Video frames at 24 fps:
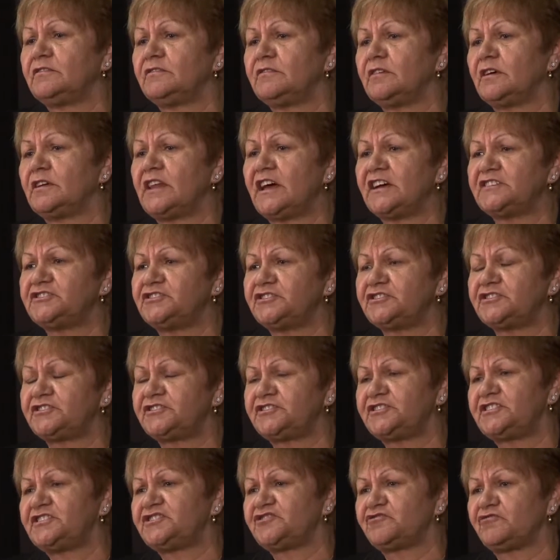to the
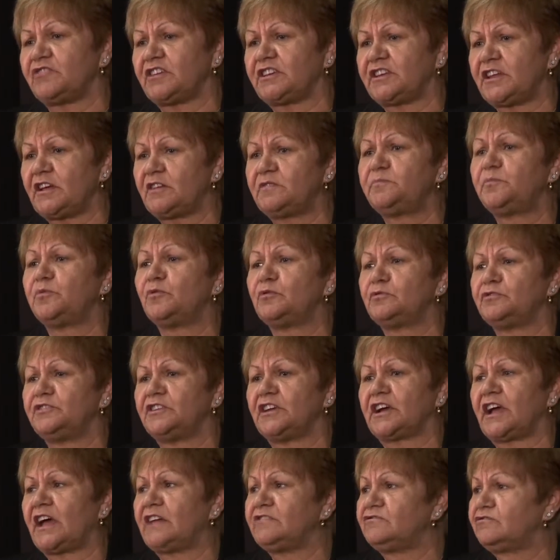largest district health board
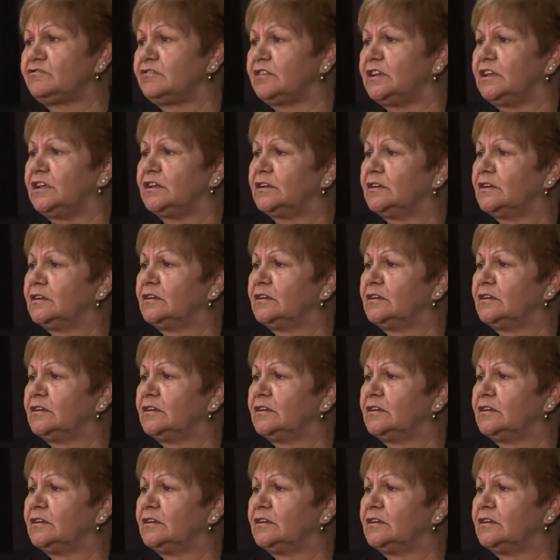in the country.